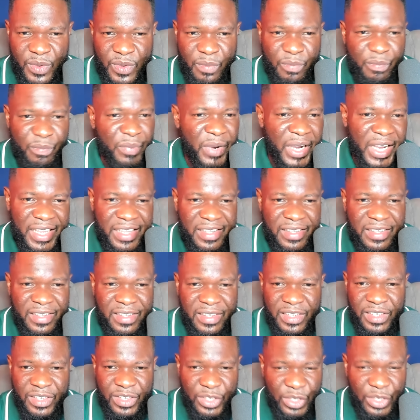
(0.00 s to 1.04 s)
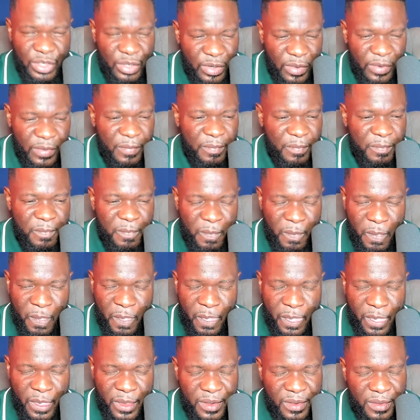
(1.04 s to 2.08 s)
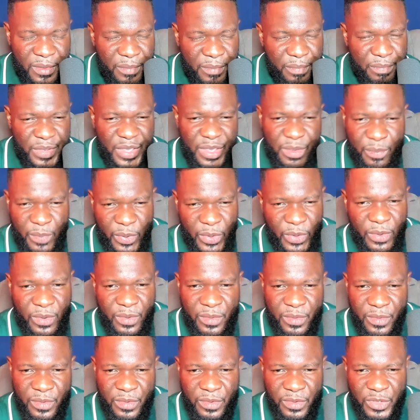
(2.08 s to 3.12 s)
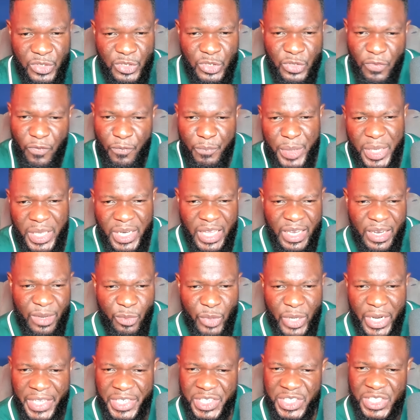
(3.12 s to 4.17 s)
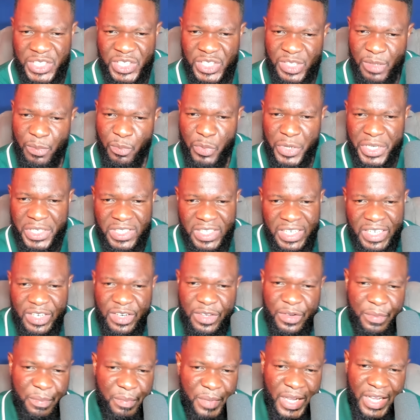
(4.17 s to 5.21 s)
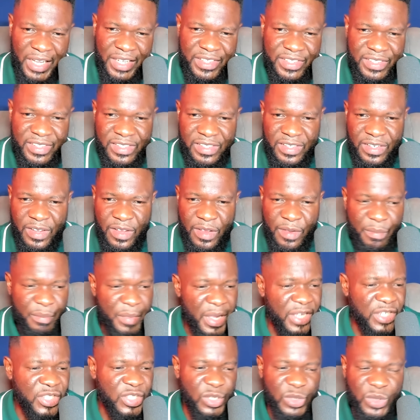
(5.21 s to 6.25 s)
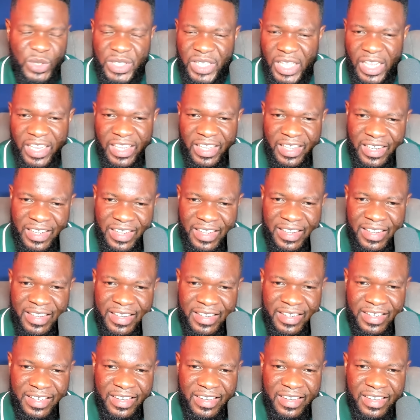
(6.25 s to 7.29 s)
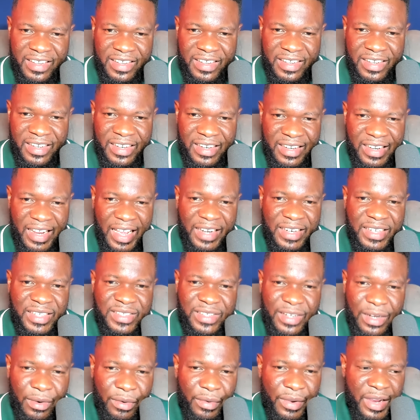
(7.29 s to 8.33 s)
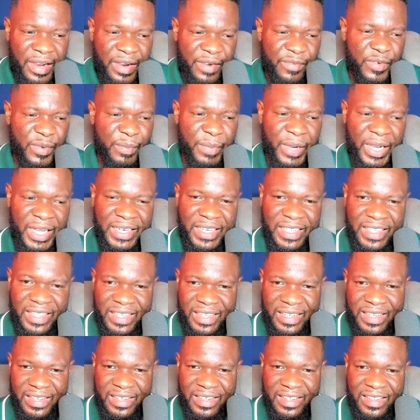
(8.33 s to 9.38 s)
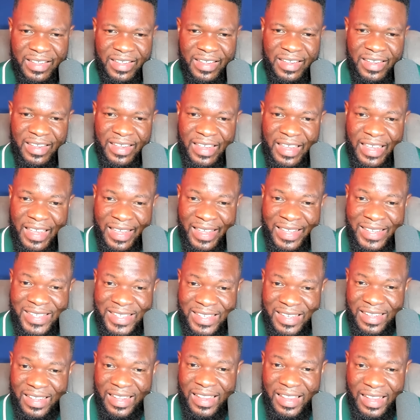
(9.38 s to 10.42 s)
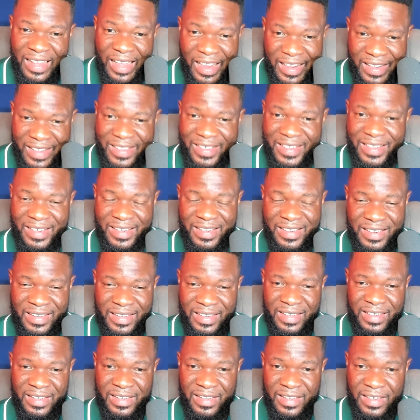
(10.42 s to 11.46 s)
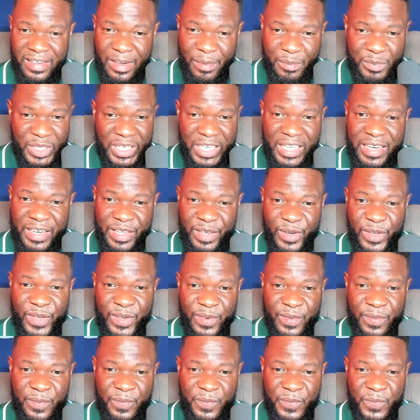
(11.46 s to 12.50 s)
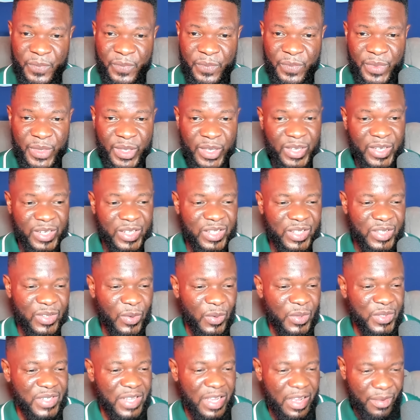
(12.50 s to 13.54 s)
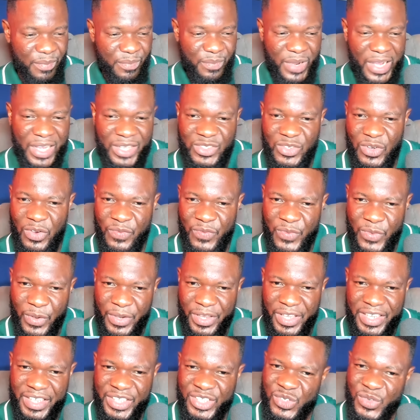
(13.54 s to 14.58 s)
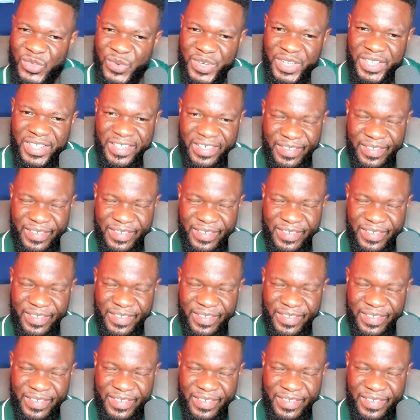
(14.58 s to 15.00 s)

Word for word: by, you know, people you've been in relationship with in your past makes you think that is how everybody is like. I'm telling you, those are part of your history.